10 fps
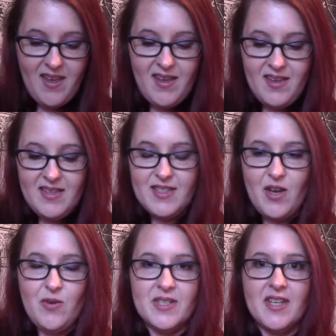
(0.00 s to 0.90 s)
And this,
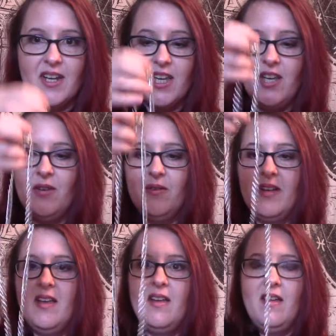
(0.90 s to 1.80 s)
oh, it's got a cute
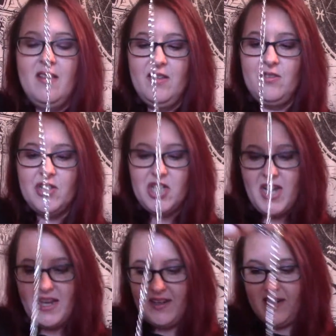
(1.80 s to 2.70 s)
little
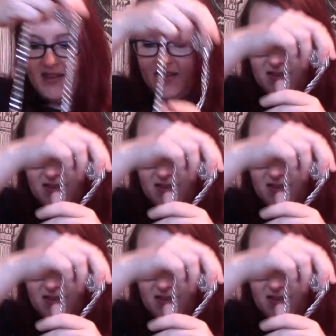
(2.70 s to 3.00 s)
chain.